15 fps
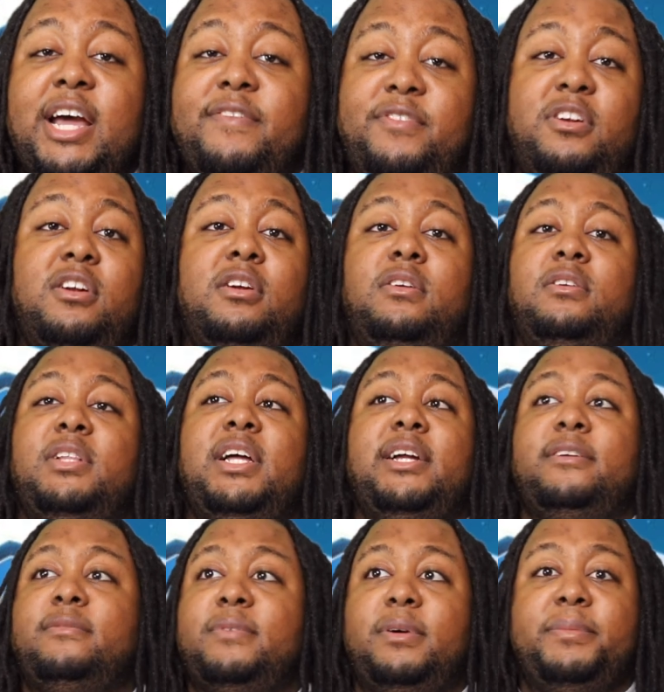after her.
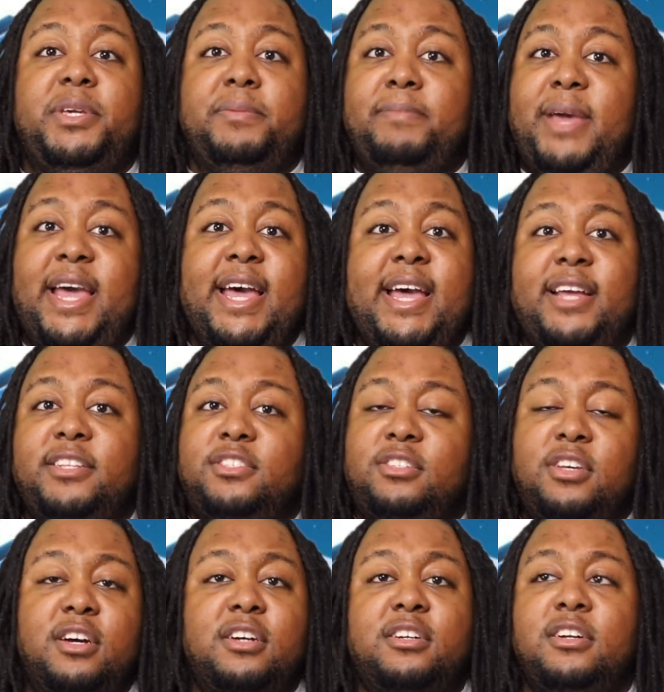Like, I mean, Matt,
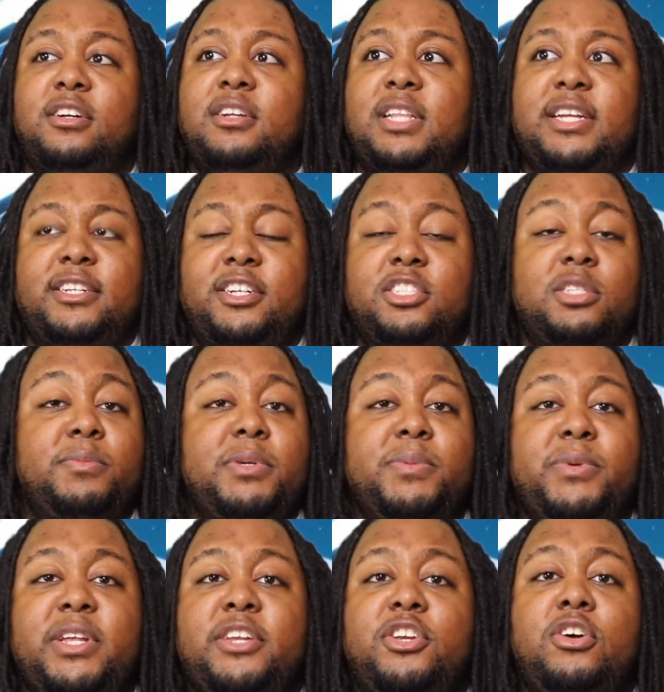Tucker, like there's some
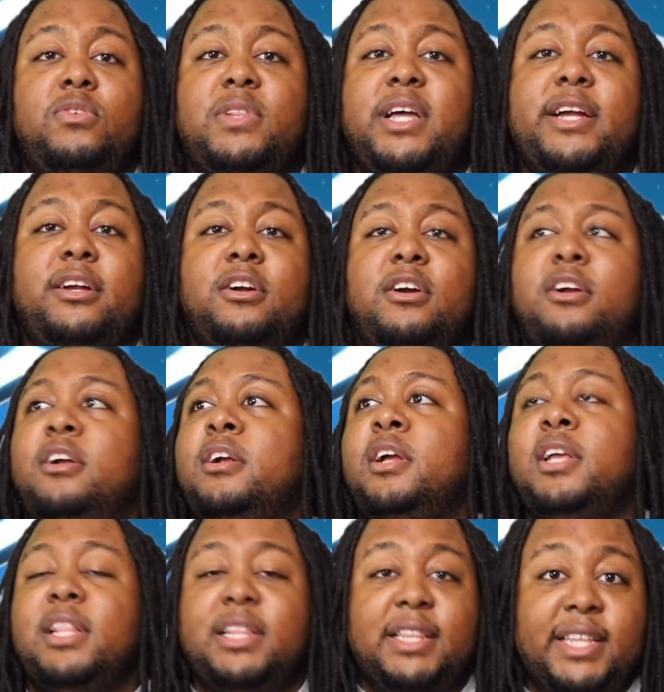people that don't like her.
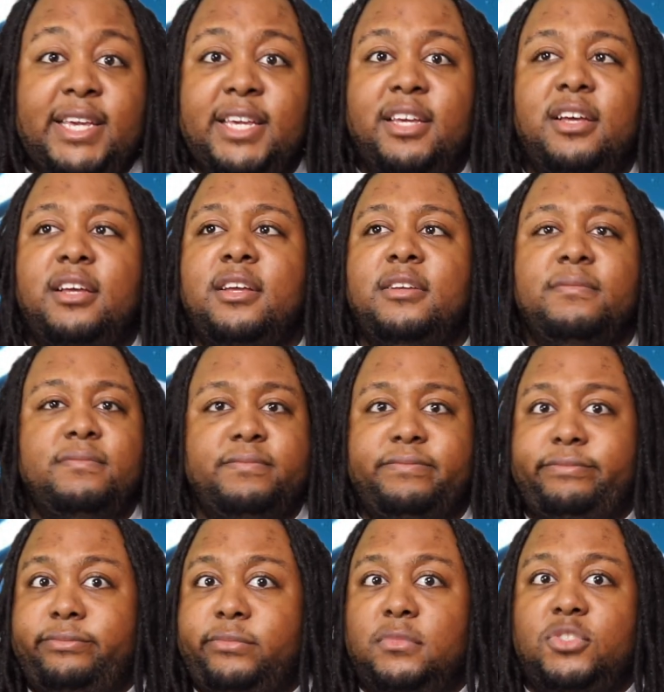Leah.
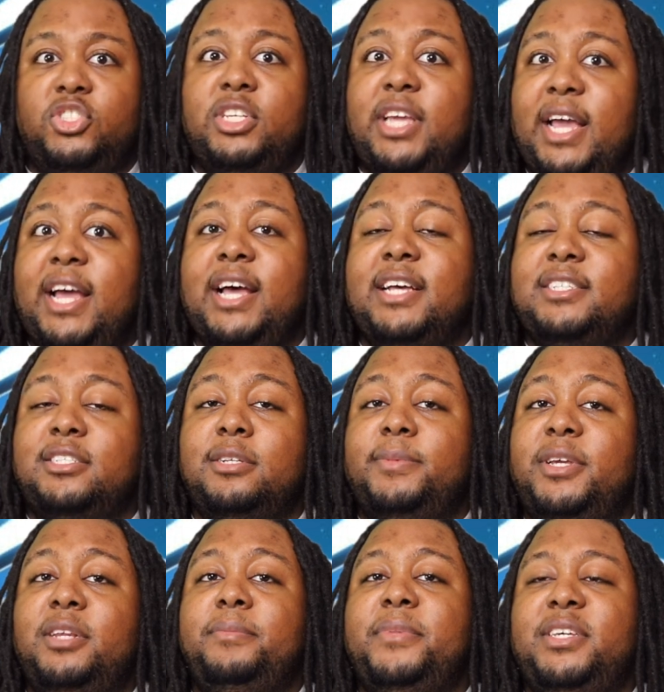She has some
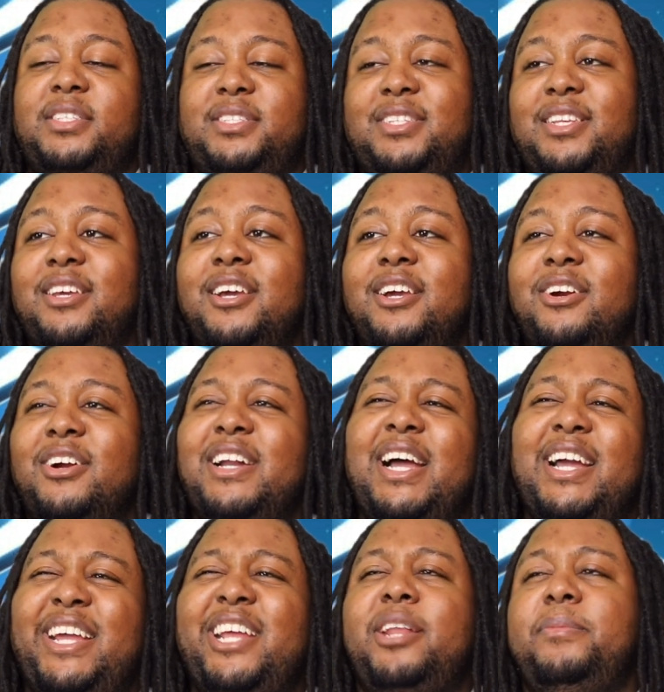enemies, or
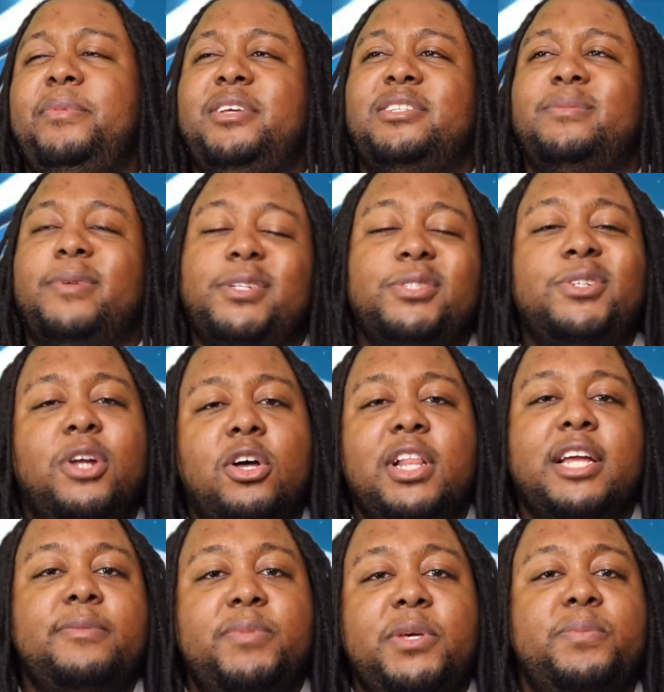not enemies, but you know,
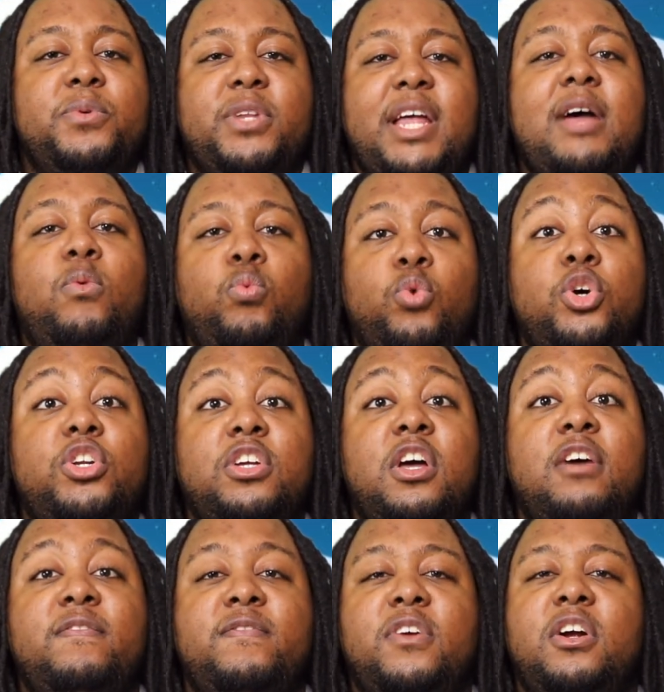like people that would
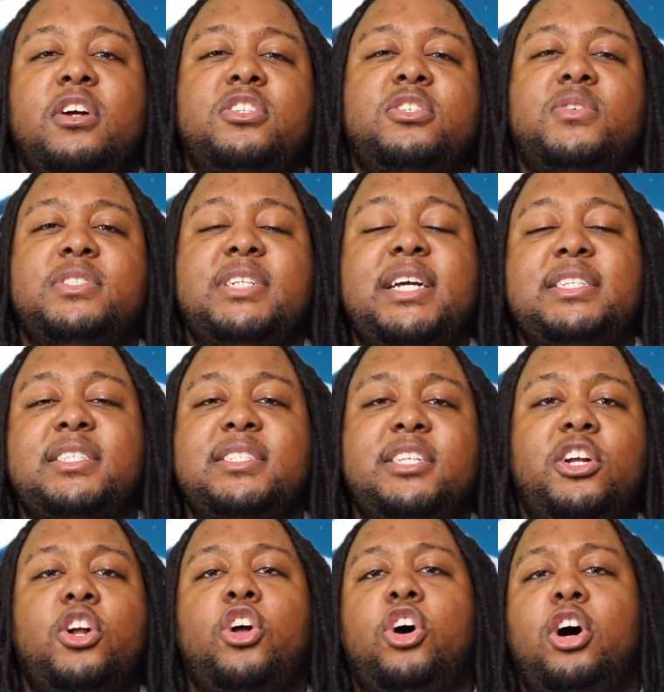gun for her. So it's nice to
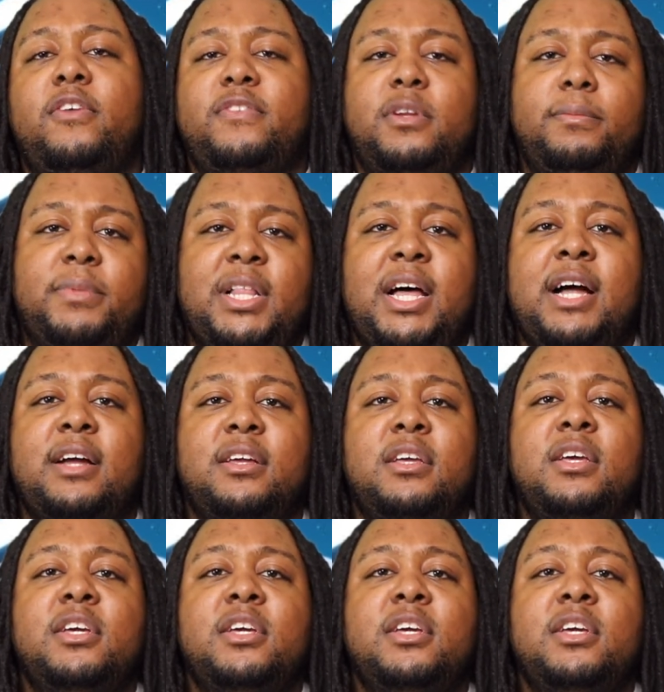see her off the block.